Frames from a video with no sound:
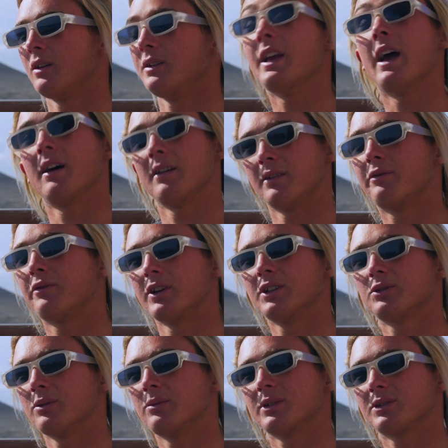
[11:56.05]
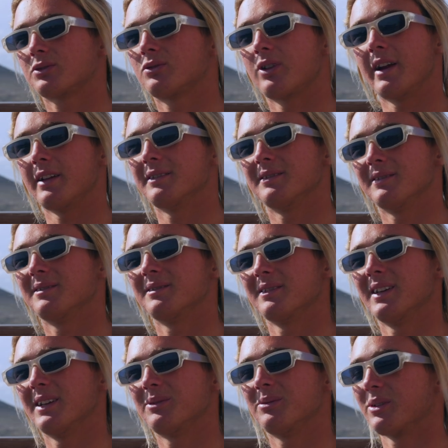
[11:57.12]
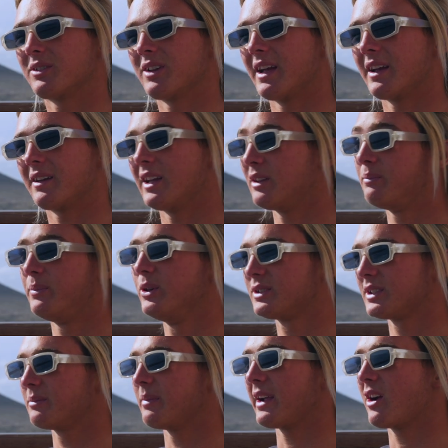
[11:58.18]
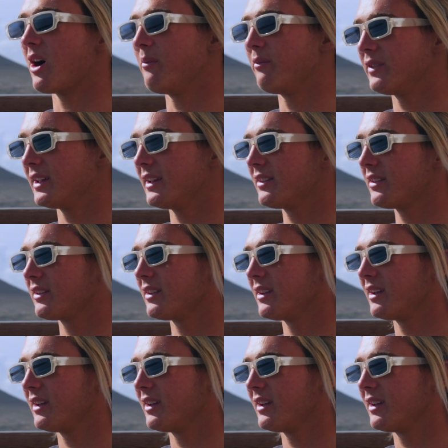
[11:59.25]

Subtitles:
Yeah, the first one was great. It was like it boosted my confidence,